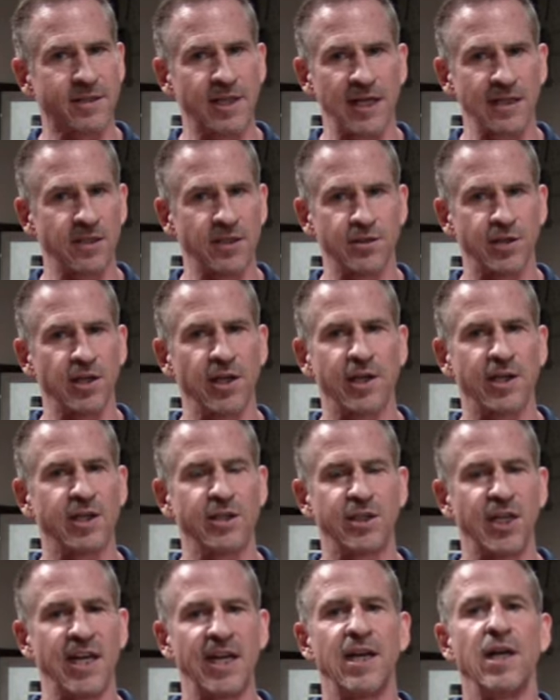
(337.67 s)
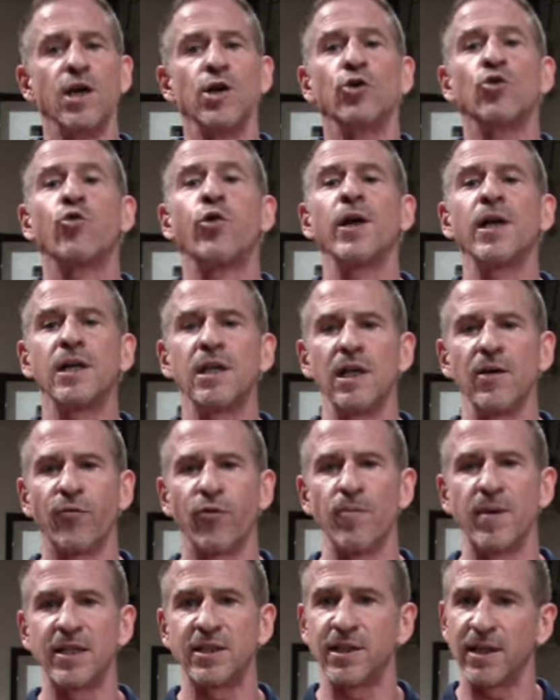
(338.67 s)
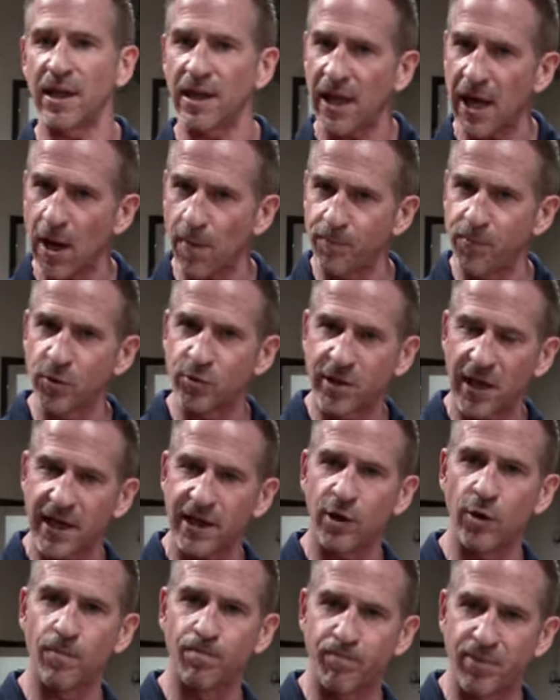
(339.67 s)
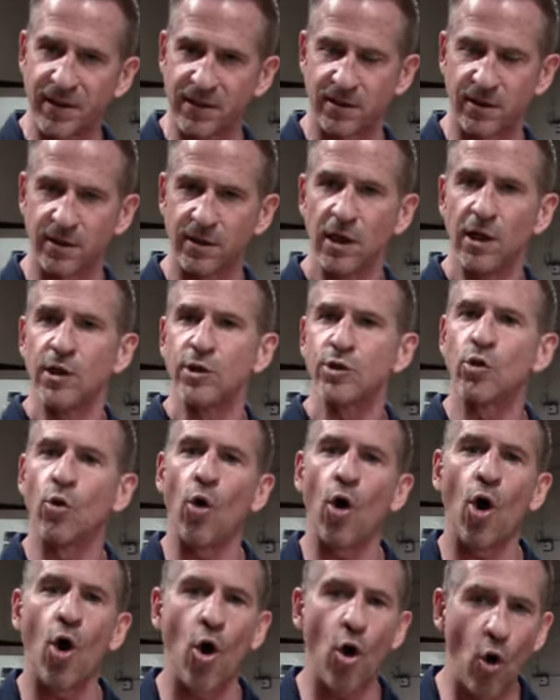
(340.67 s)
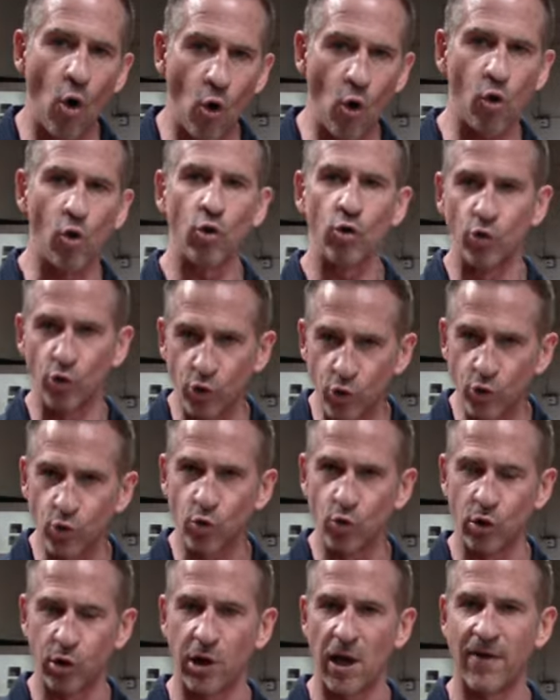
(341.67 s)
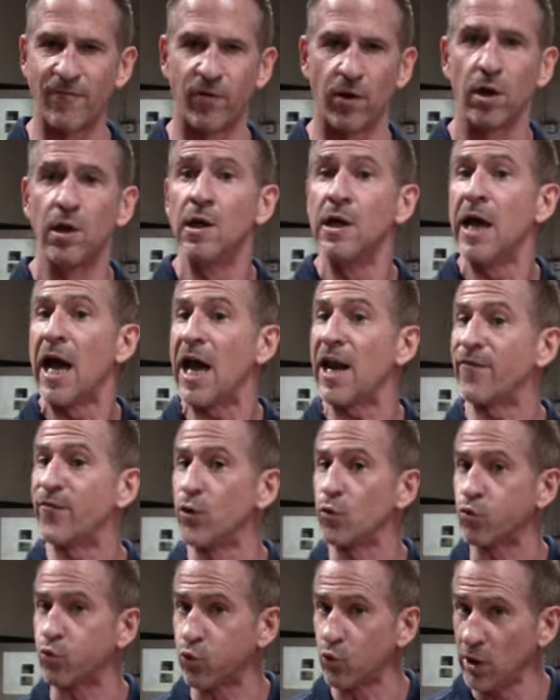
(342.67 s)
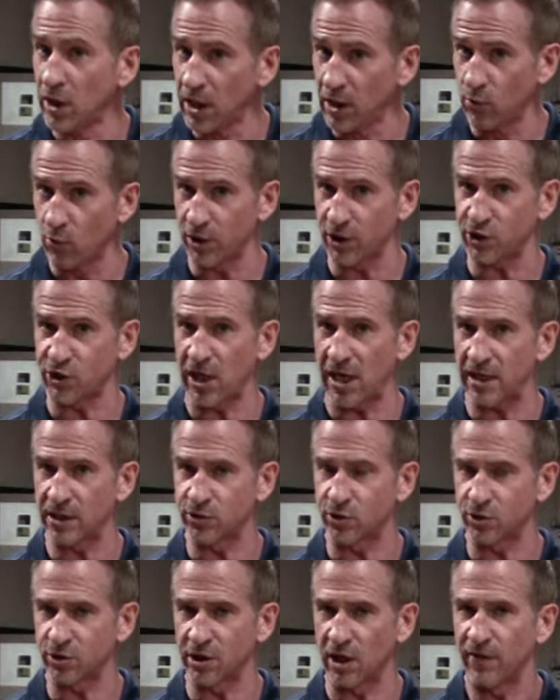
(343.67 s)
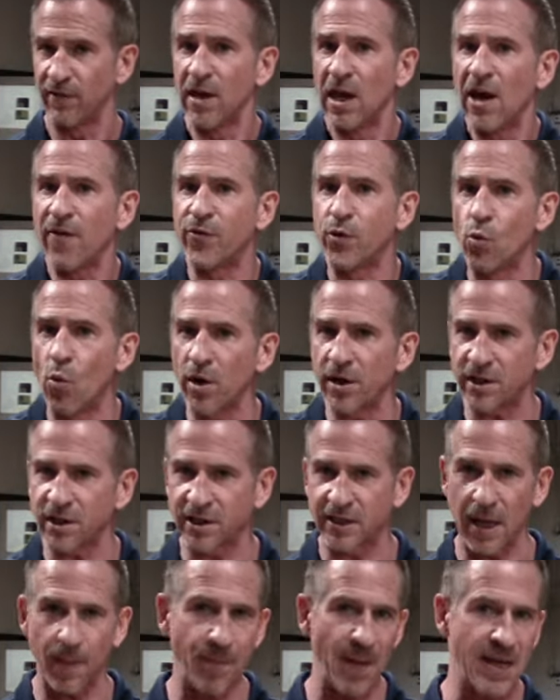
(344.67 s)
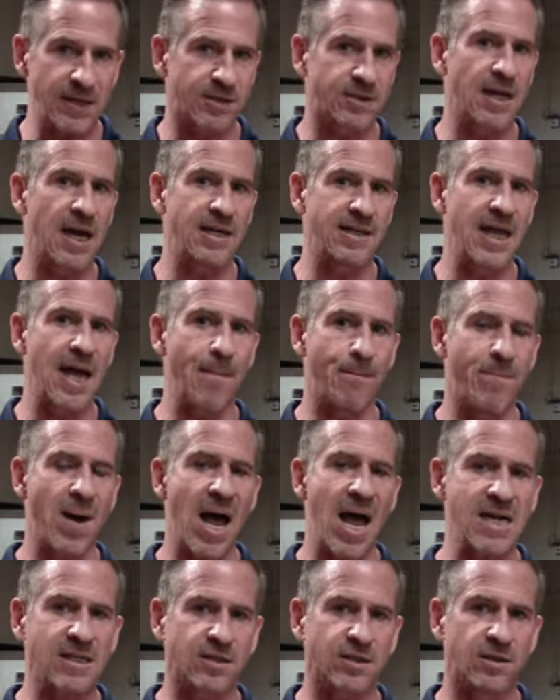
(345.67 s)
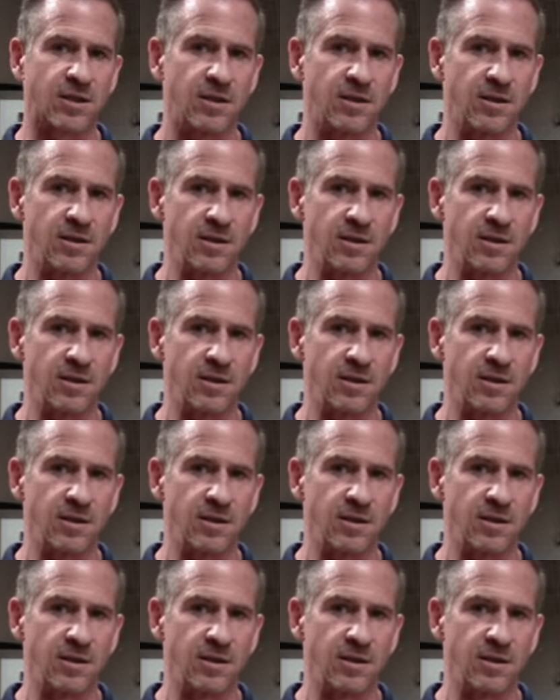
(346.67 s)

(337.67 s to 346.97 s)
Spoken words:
sessions are going to contain critical information that will help you take your business to a whole new level. And if you really want to challenge yourself, if you want to step outside that box,